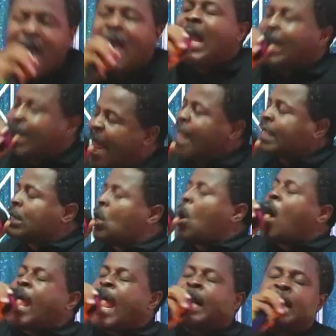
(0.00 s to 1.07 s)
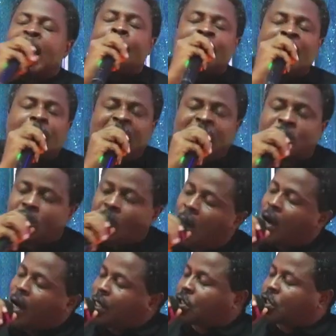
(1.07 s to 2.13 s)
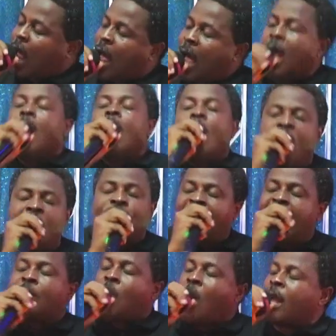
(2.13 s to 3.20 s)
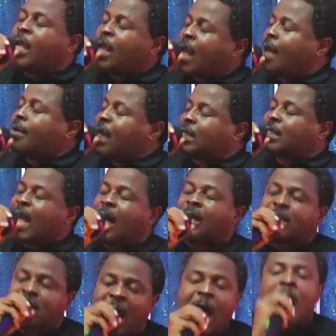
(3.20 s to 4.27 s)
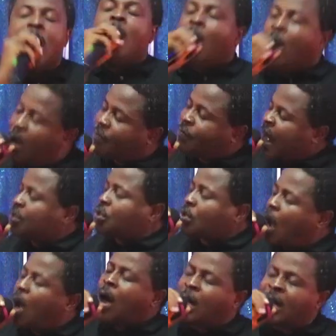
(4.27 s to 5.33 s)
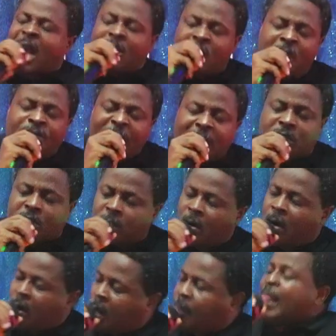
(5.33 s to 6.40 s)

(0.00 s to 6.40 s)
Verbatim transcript: Let no enemy rejoice over your inheritance, overthrown and overthrown.